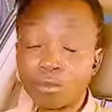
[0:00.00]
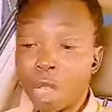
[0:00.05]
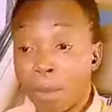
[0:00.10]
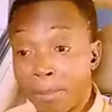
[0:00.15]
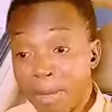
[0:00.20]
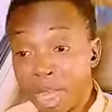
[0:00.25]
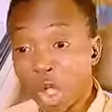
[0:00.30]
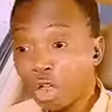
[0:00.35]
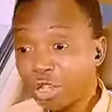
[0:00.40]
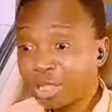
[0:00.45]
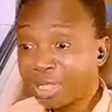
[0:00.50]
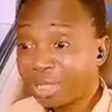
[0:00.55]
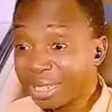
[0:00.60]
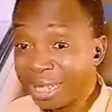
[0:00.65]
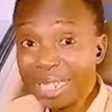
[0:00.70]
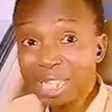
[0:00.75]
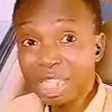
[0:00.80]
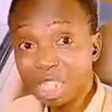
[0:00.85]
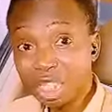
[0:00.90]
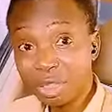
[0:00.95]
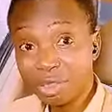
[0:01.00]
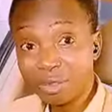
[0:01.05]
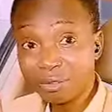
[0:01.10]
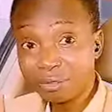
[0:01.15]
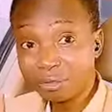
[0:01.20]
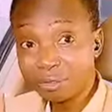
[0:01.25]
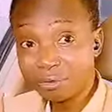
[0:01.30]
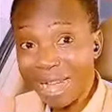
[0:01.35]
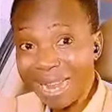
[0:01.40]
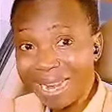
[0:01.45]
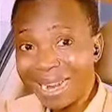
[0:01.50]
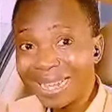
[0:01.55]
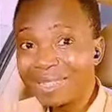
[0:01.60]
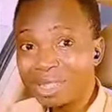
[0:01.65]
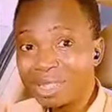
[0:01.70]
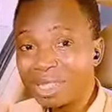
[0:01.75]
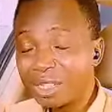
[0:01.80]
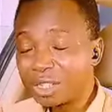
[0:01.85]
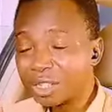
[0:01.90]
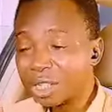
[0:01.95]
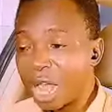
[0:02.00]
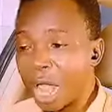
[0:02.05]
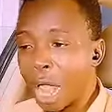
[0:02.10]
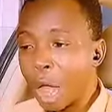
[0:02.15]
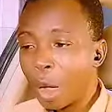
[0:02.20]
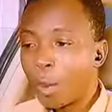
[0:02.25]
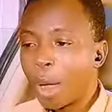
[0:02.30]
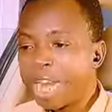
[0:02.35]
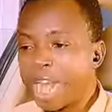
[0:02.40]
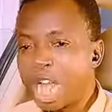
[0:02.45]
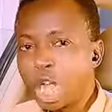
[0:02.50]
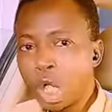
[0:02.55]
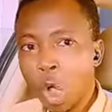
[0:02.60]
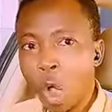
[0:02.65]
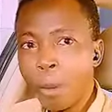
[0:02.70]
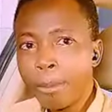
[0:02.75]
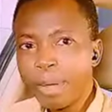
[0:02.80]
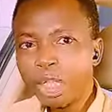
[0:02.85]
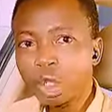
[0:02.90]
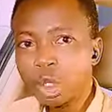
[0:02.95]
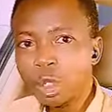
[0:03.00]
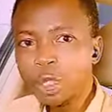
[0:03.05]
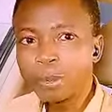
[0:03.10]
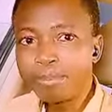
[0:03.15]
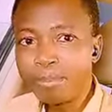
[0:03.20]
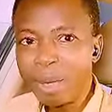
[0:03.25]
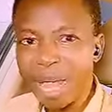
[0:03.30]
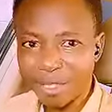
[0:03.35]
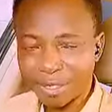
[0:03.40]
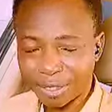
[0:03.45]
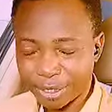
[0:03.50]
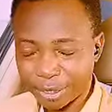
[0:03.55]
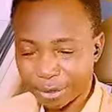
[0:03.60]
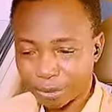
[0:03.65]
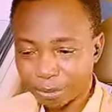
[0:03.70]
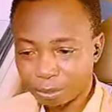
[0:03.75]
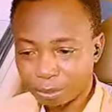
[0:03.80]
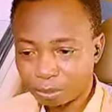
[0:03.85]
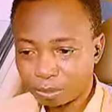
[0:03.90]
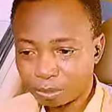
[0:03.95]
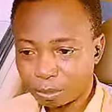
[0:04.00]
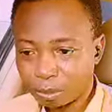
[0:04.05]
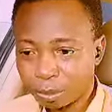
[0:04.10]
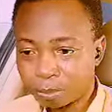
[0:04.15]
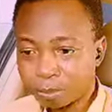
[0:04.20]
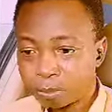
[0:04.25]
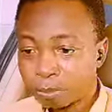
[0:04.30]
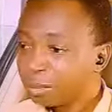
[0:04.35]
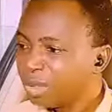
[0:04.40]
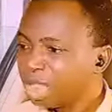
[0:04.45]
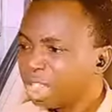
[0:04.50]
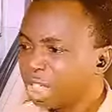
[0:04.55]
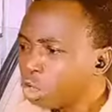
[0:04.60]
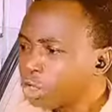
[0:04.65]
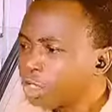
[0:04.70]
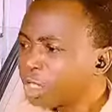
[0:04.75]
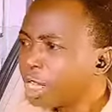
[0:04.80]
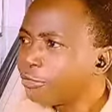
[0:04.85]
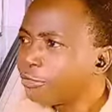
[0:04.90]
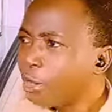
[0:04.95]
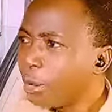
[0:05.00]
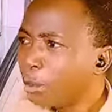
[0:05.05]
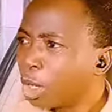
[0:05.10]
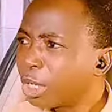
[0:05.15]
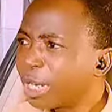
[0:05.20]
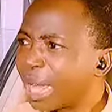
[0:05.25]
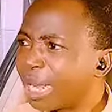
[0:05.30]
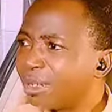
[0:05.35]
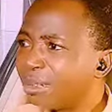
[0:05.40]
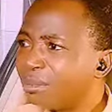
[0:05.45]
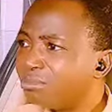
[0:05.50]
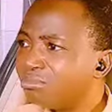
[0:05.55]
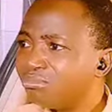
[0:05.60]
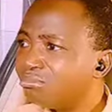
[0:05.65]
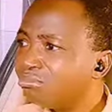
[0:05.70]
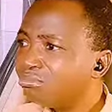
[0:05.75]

Because these valencies, when they come into space, they don't stay for more than,